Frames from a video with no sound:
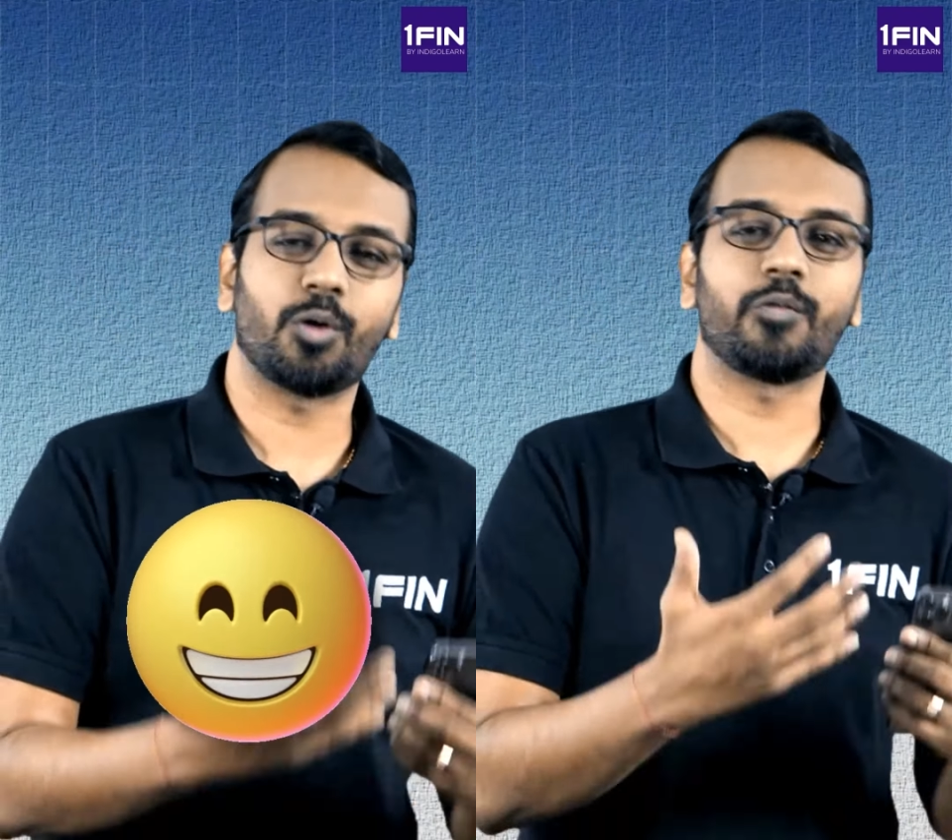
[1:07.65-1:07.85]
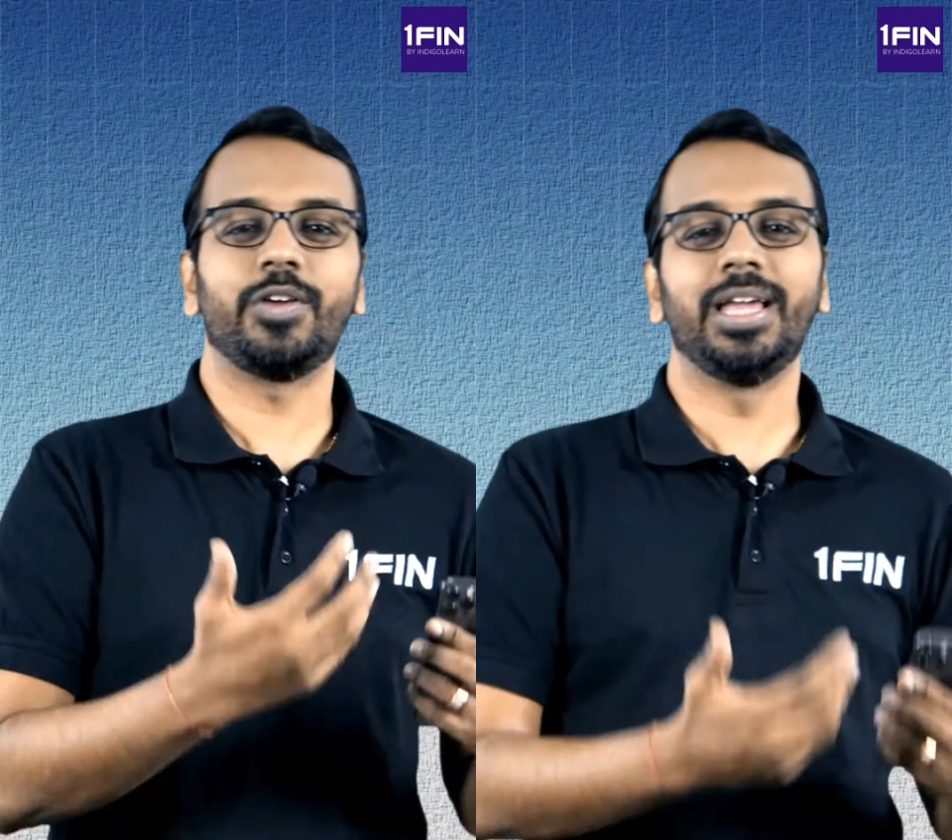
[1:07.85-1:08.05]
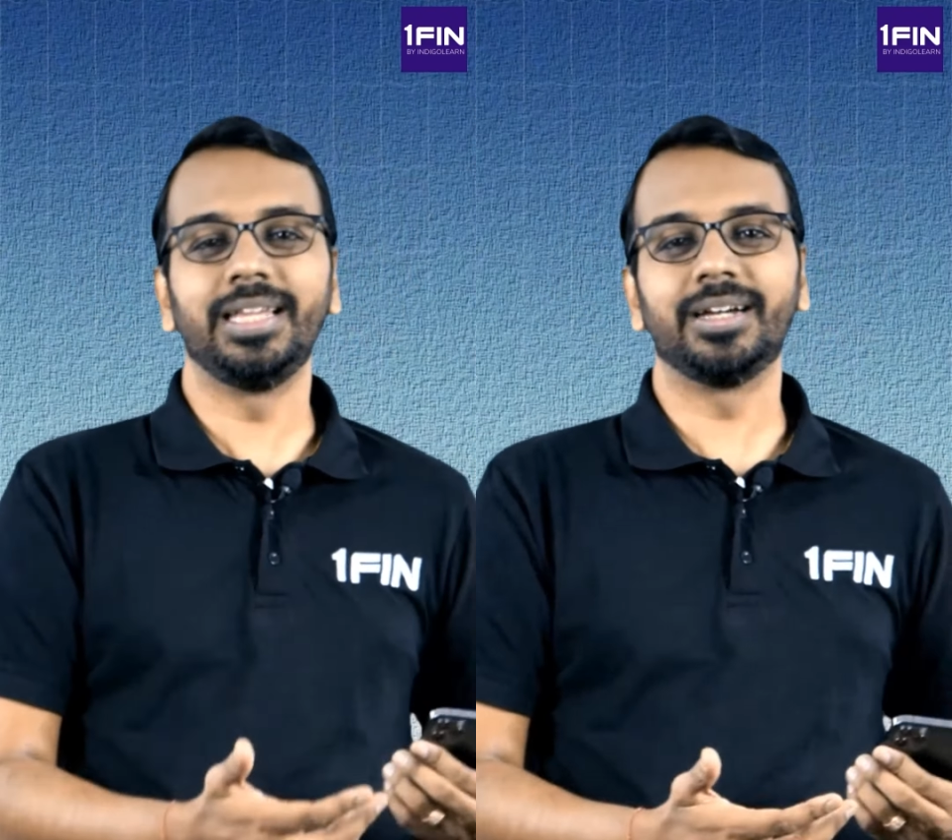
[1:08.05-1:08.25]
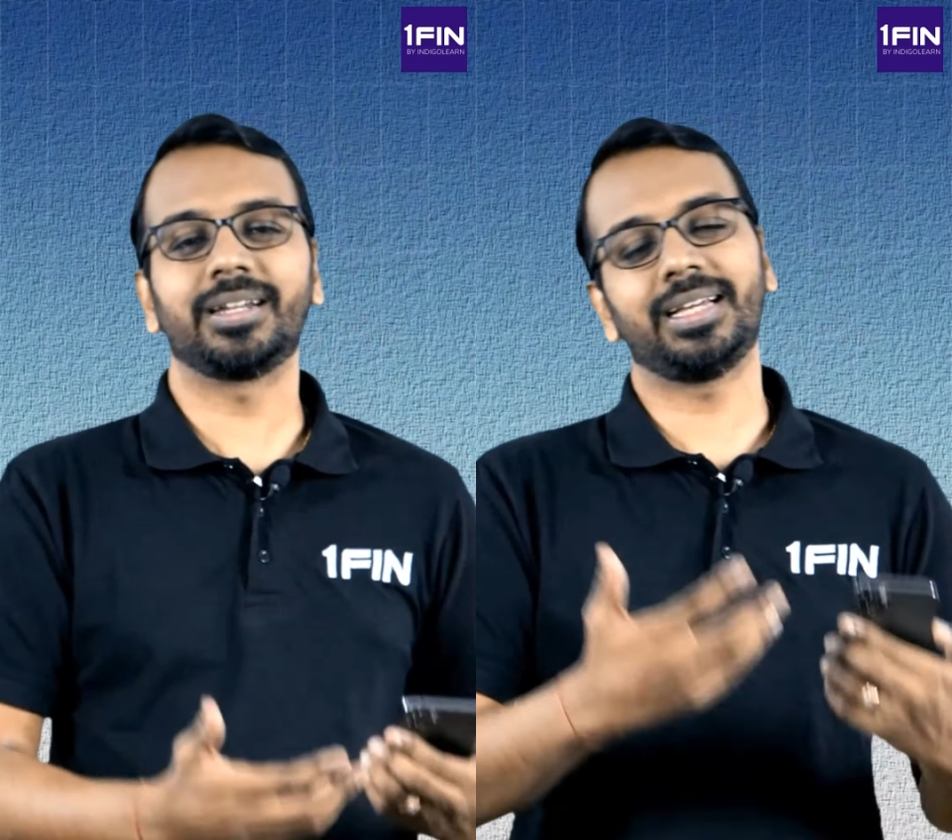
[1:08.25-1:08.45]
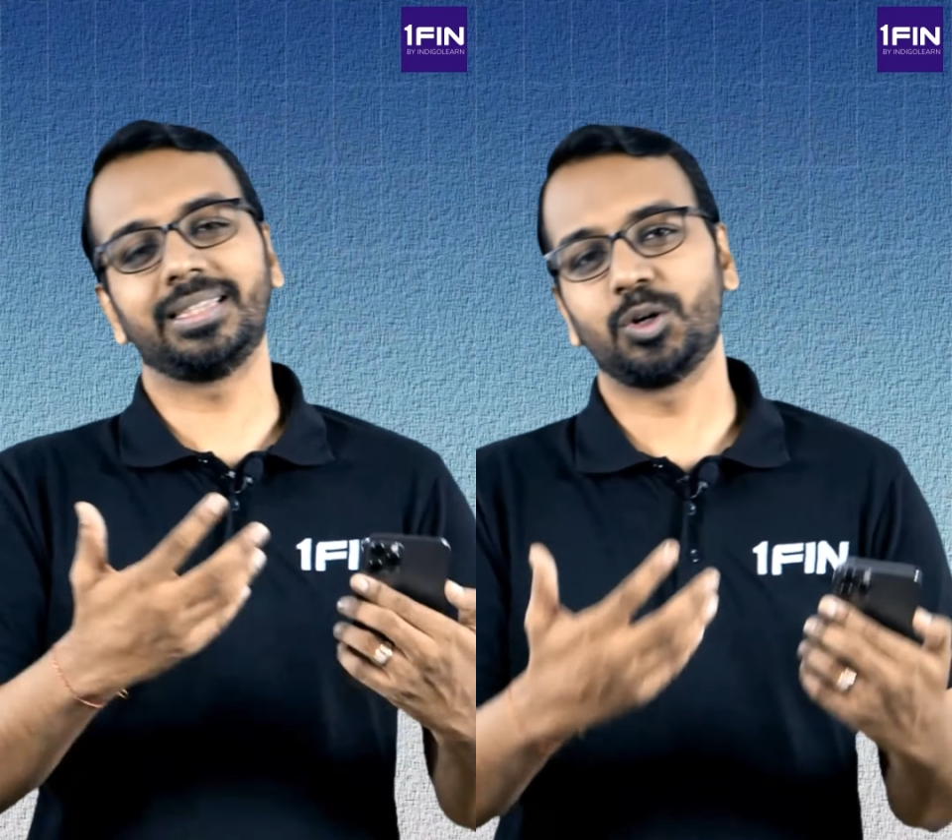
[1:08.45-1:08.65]
of
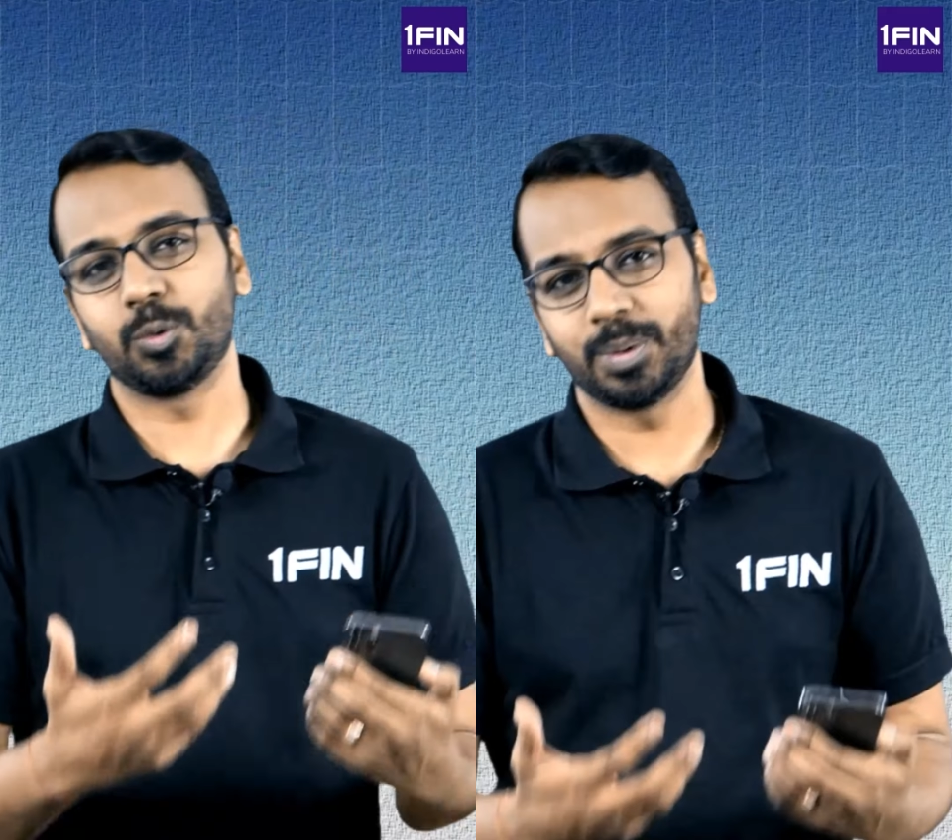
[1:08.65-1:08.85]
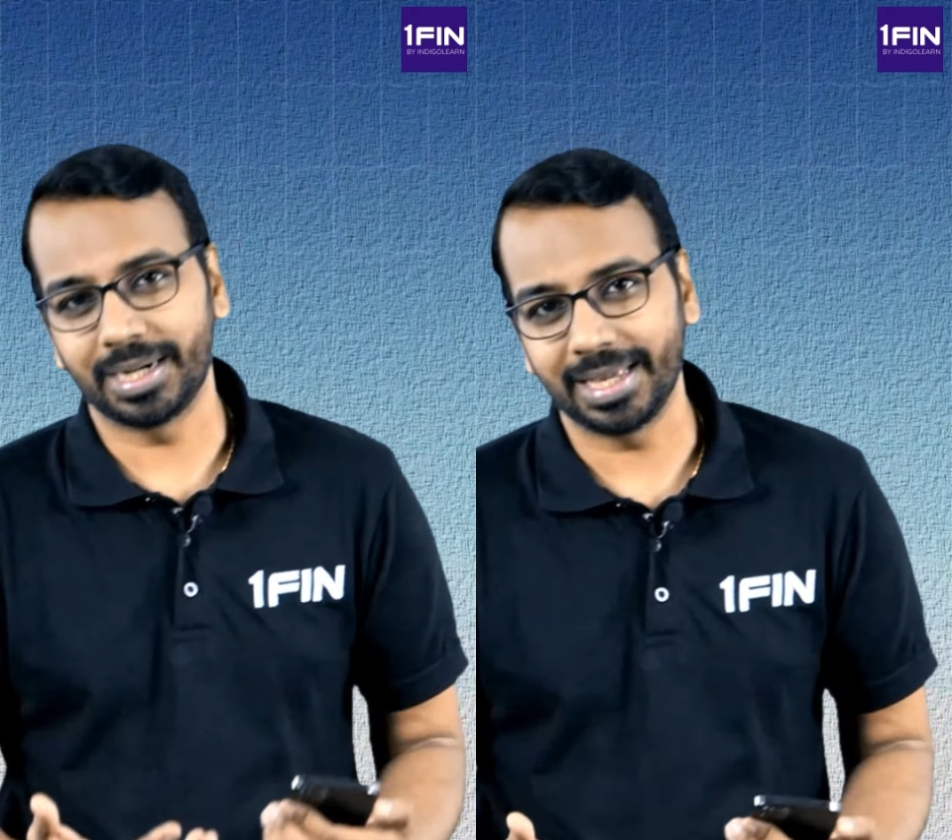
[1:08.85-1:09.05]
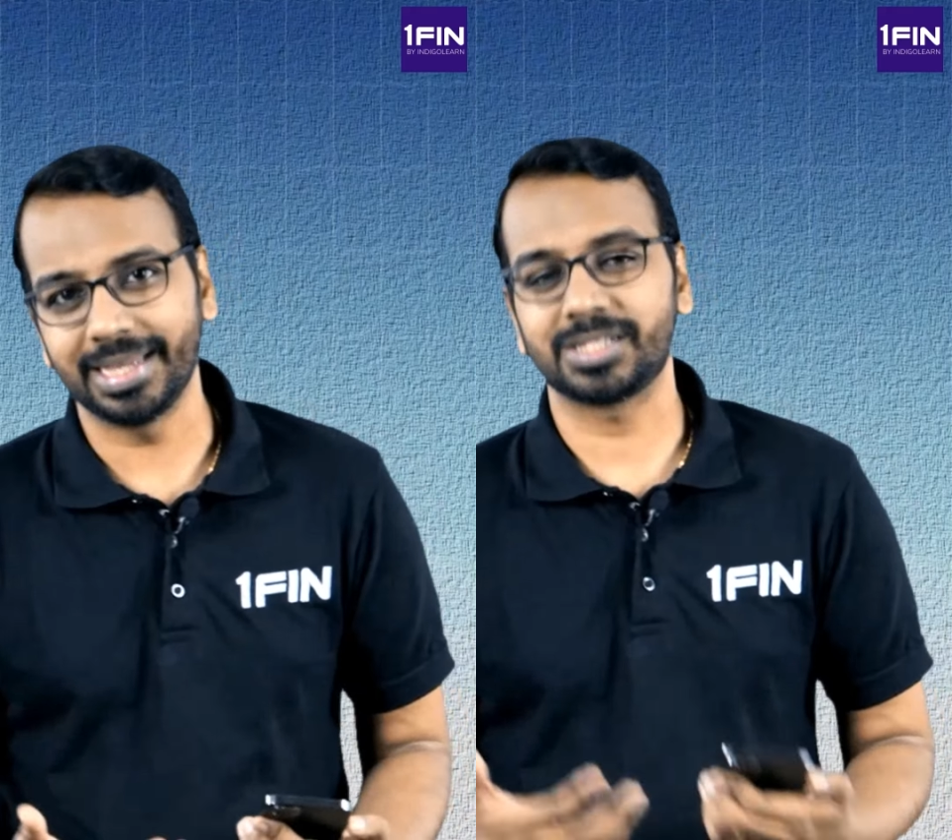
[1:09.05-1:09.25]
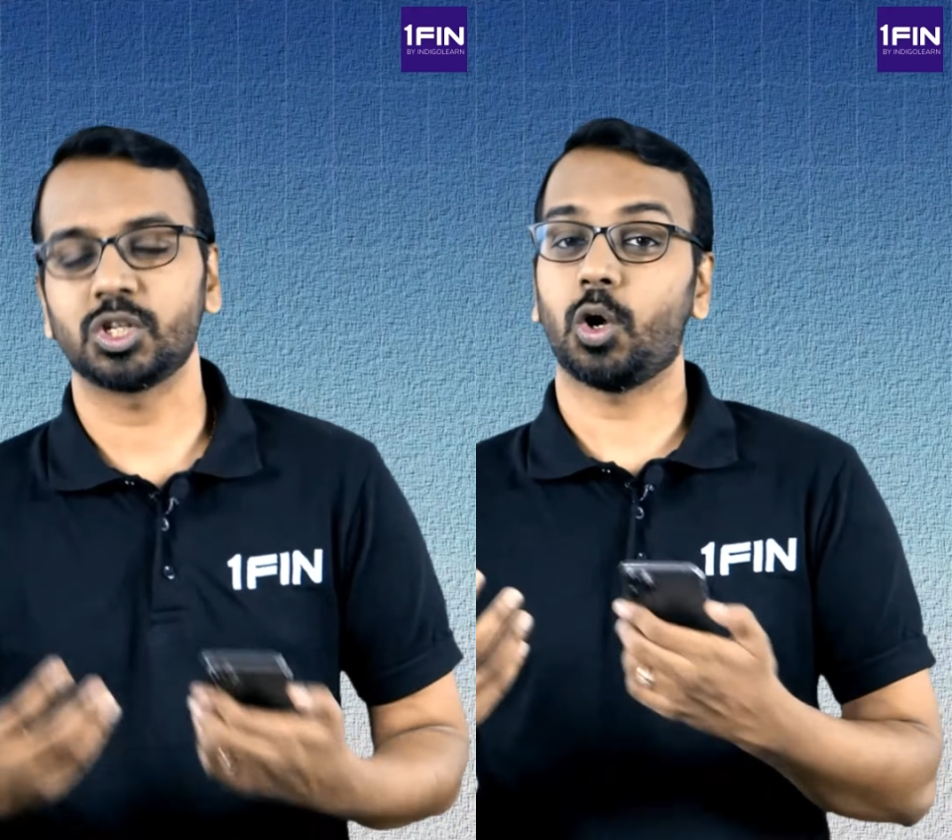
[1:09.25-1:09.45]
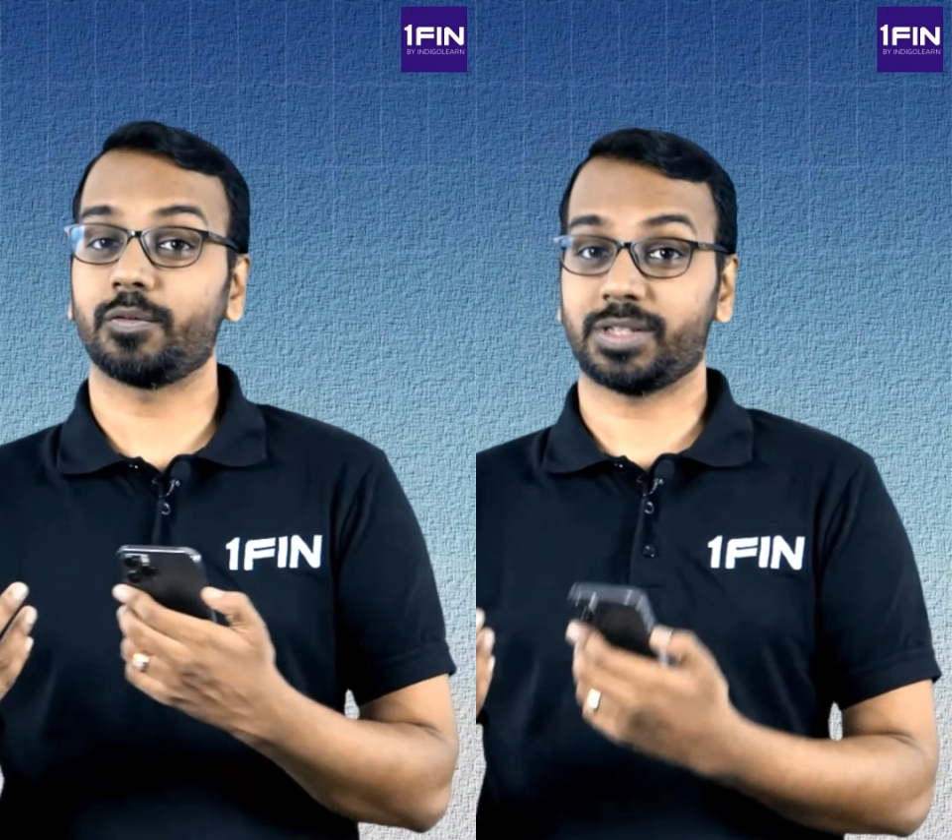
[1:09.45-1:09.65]
failure and there would be
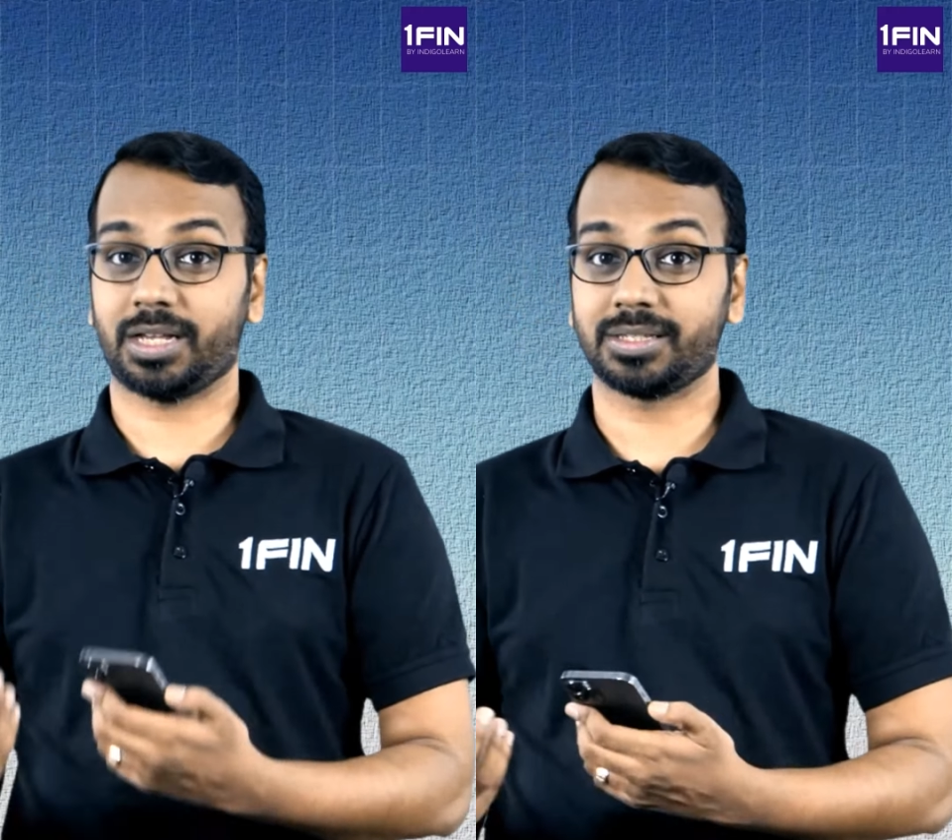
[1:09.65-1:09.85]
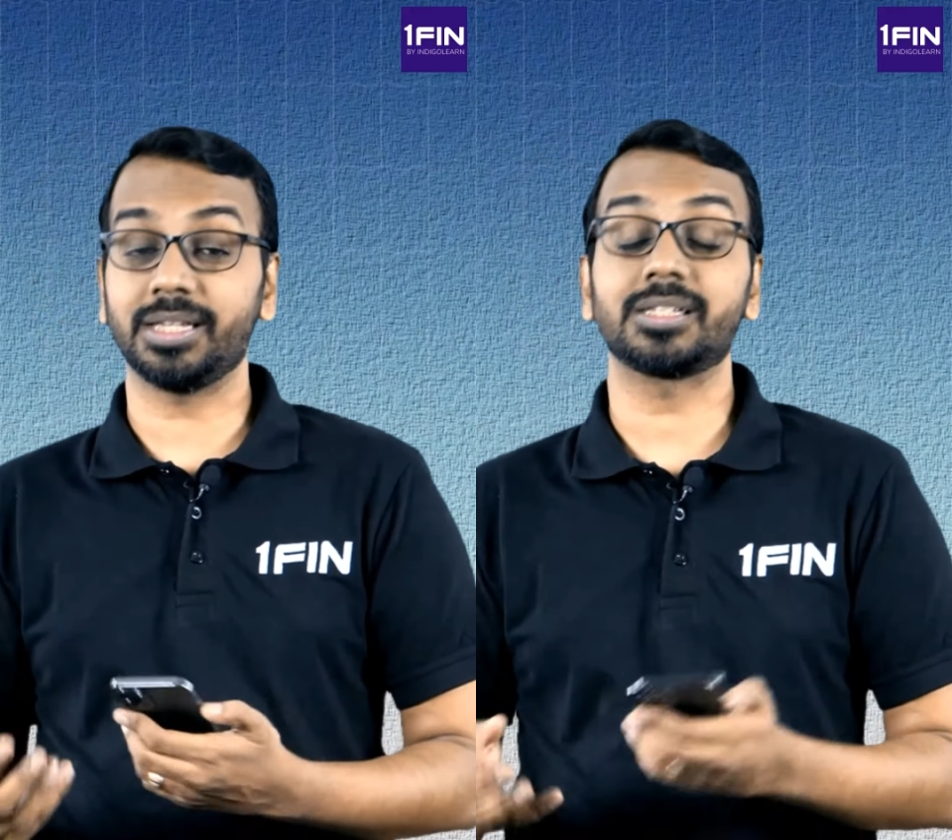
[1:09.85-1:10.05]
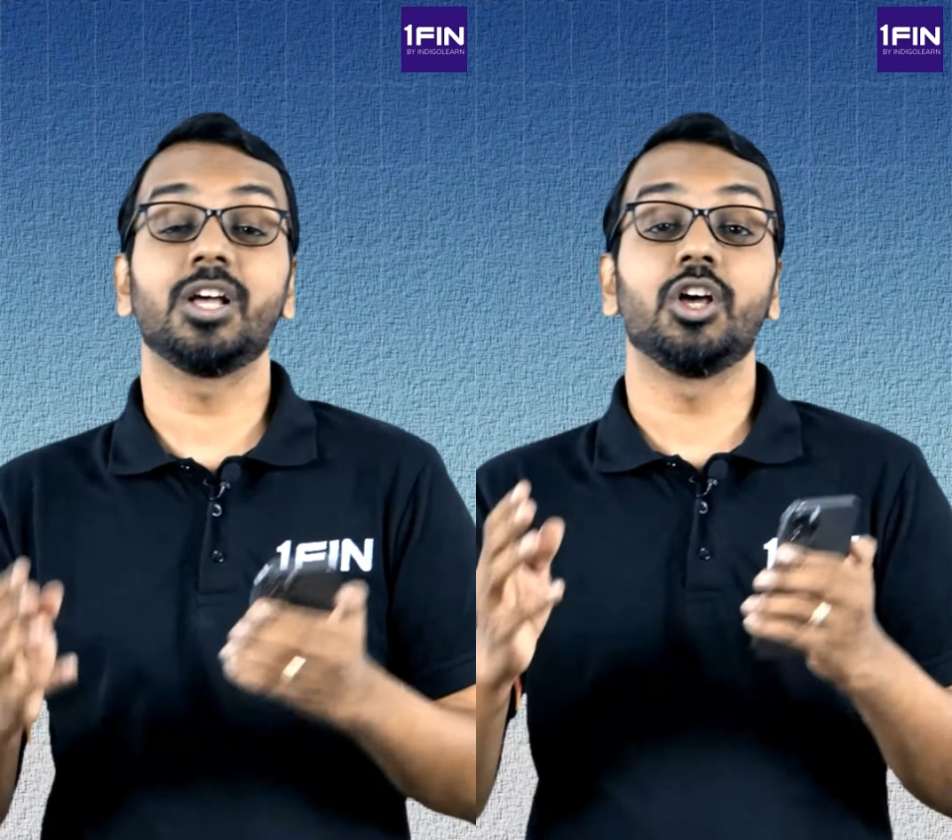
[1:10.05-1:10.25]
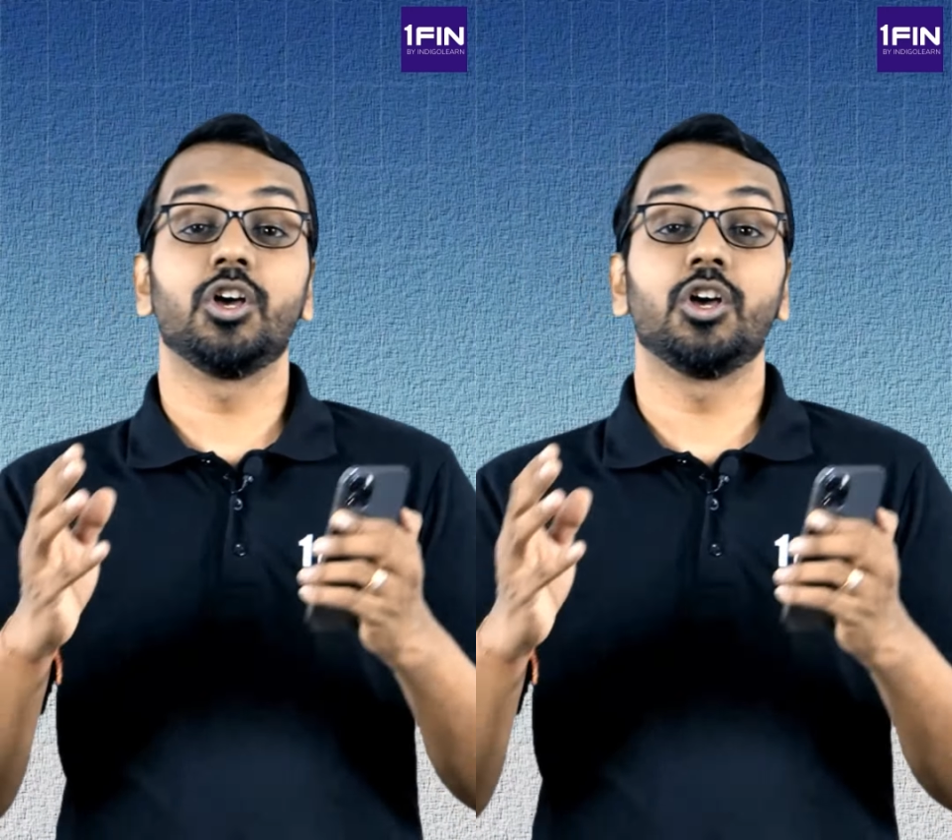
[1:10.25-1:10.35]
days of success